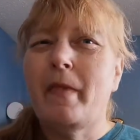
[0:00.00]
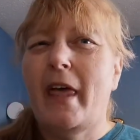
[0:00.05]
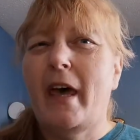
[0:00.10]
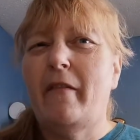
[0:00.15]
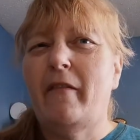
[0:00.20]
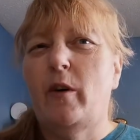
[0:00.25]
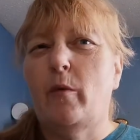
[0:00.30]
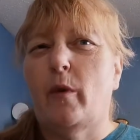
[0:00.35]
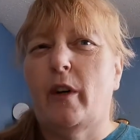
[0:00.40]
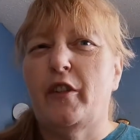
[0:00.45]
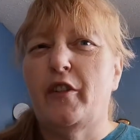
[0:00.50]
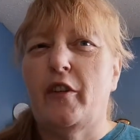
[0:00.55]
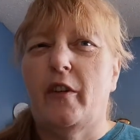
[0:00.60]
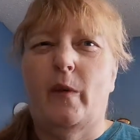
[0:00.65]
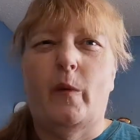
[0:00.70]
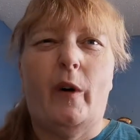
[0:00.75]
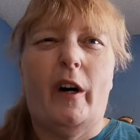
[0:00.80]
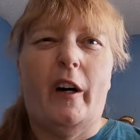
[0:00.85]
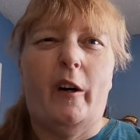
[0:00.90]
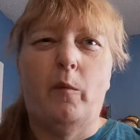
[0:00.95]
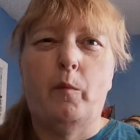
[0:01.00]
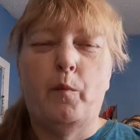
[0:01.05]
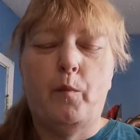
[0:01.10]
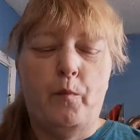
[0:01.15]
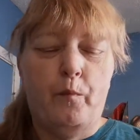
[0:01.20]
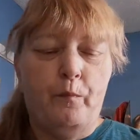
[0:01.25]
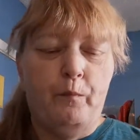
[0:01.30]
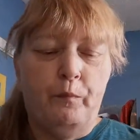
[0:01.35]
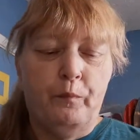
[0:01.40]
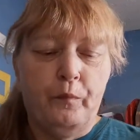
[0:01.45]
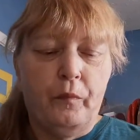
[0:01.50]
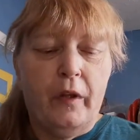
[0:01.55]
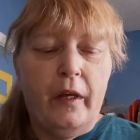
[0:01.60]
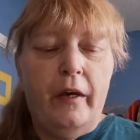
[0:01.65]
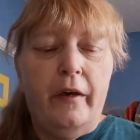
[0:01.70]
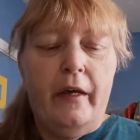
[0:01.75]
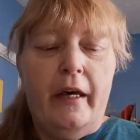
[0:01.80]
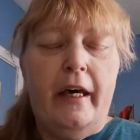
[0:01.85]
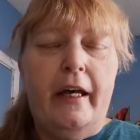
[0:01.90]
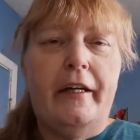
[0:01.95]
every once in a while.
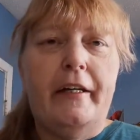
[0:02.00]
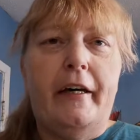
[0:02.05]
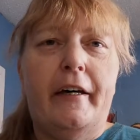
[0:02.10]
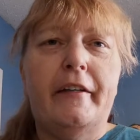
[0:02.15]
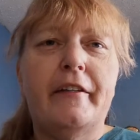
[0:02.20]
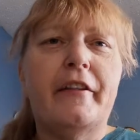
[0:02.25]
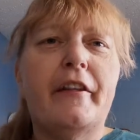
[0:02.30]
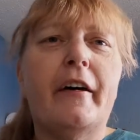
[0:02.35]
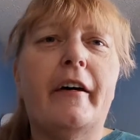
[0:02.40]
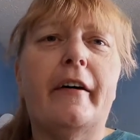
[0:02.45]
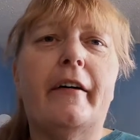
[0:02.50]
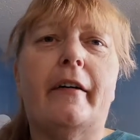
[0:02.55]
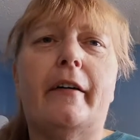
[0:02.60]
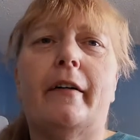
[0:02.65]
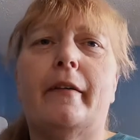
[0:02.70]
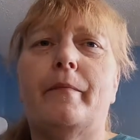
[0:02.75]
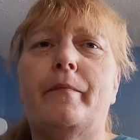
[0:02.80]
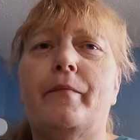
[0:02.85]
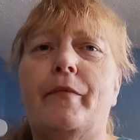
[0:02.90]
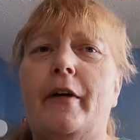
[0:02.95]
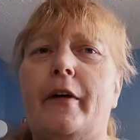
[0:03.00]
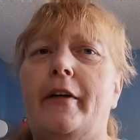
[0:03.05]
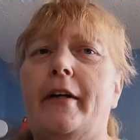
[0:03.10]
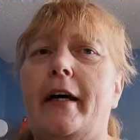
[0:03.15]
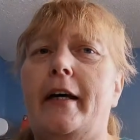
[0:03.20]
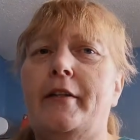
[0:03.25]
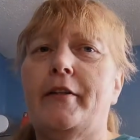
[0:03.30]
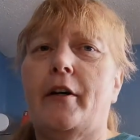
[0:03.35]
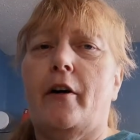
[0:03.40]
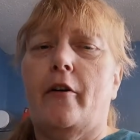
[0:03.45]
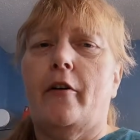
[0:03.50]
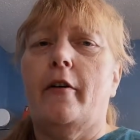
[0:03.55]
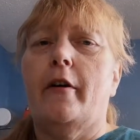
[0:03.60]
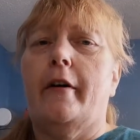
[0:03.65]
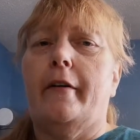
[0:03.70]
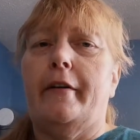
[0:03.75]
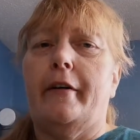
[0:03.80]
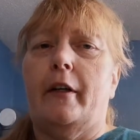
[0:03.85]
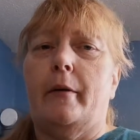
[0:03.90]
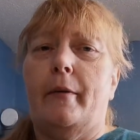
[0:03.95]
The dates
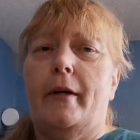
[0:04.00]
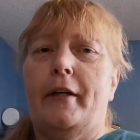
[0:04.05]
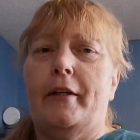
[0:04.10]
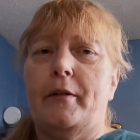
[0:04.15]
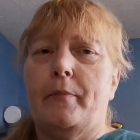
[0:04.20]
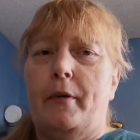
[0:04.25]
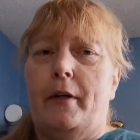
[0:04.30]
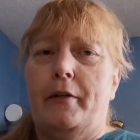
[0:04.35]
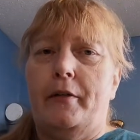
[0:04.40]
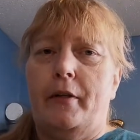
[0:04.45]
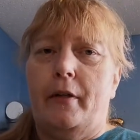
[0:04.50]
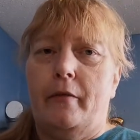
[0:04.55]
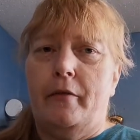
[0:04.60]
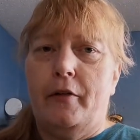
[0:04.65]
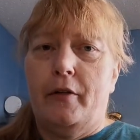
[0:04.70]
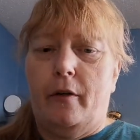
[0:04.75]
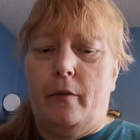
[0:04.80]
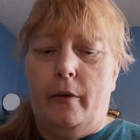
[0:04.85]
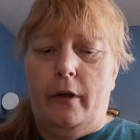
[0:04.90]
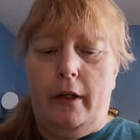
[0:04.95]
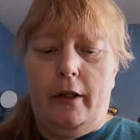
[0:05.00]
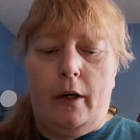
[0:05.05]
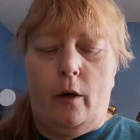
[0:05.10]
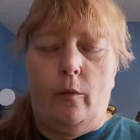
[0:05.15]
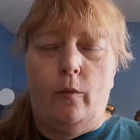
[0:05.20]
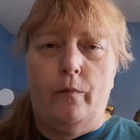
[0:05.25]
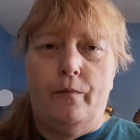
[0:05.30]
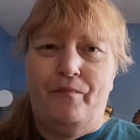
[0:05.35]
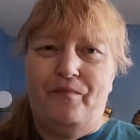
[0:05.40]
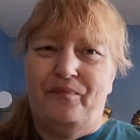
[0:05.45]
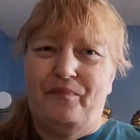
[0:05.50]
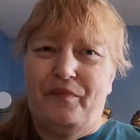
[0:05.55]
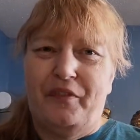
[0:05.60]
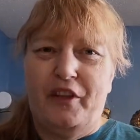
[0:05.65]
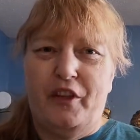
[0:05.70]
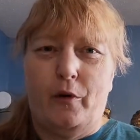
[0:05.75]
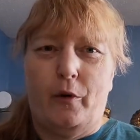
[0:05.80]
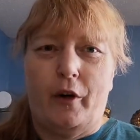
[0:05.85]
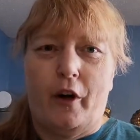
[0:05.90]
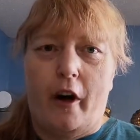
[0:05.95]
are a little bit expensive, so we don't
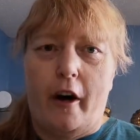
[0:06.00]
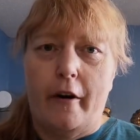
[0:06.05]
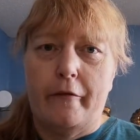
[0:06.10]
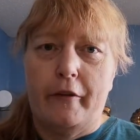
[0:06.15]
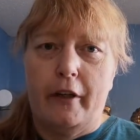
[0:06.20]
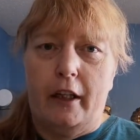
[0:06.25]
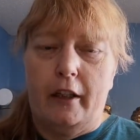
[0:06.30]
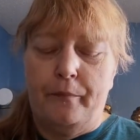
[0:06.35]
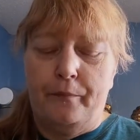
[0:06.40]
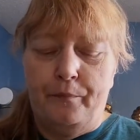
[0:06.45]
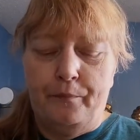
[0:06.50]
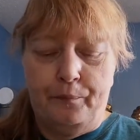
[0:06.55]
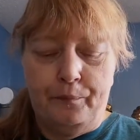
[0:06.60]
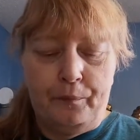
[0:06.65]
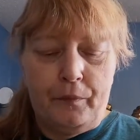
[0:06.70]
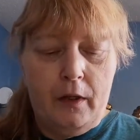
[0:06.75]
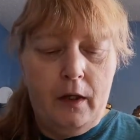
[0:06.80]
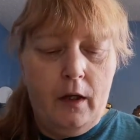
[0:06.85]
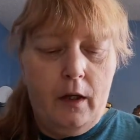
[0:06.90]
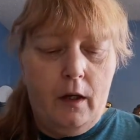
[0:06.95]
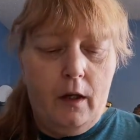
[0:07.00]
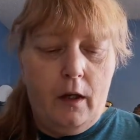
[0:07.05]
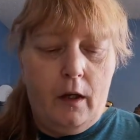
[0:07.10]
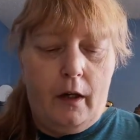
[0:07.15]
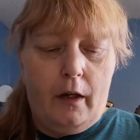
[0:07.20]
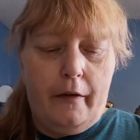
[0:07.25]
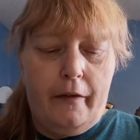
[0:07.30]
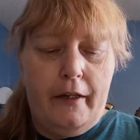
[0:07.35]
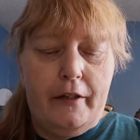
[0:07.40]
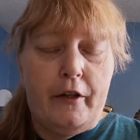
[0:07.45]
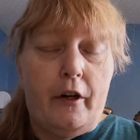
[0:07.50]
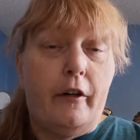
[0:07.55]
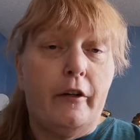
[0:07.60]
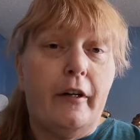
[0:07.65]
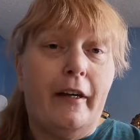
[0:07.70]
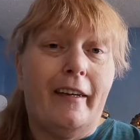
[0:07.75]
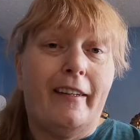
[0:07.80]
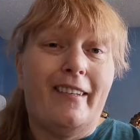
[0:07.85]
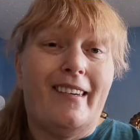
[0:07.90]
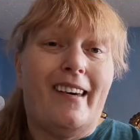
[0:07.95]
do it often. These
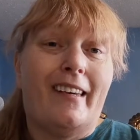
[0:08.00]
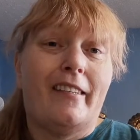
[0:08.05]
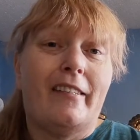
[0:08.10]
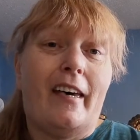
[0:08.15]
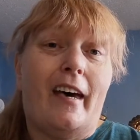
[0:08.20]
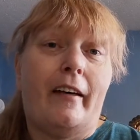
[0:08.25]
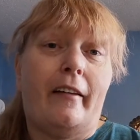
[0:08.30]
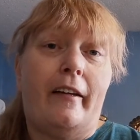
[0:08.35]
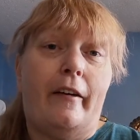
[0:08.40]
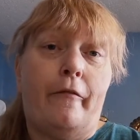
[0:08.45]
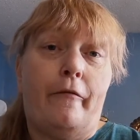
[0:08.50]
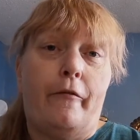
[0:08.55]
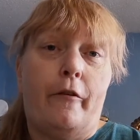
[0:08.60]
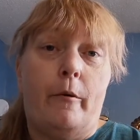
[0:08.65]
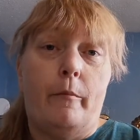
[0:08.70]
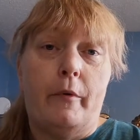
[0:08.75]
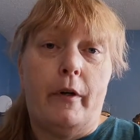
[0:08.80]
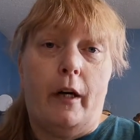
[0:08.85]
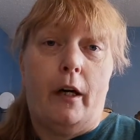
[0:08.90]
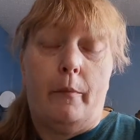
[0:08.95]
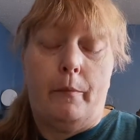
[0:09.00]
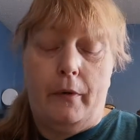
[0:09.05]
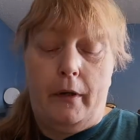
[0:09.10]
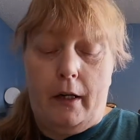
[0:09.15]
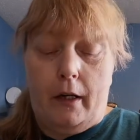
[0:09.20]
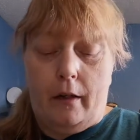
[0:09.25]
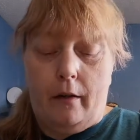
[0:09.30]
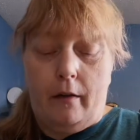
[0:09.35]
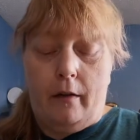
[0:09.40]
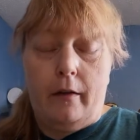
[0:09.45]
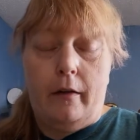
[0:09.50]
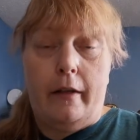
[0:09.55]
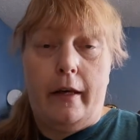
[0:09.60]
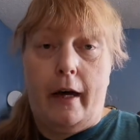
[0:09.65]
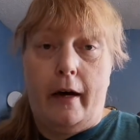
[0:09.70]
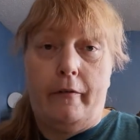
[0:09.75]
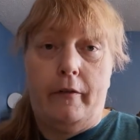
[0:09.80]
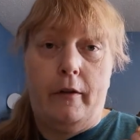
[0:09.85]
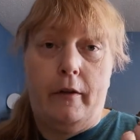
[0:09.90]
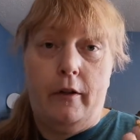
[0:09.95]
aren't exactly firmed up yet.
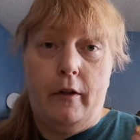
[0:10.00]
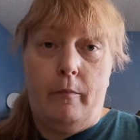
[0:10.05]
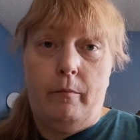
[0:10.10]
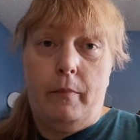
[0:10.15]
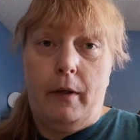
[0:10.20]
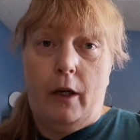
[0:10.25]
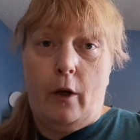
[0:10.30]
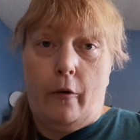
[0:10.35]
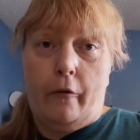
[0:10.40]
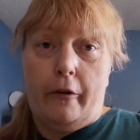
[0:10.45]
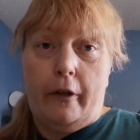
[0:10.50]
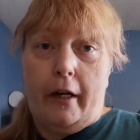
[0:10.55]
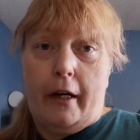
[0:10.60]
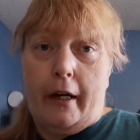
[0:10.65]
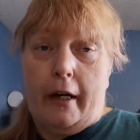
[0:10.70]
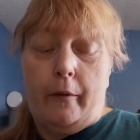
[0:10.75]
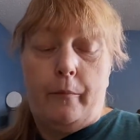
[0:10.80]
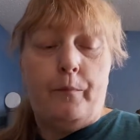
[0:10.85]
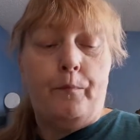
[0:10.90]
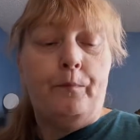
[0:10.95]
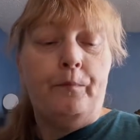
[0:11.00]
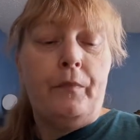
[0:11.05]
They have to be overnight,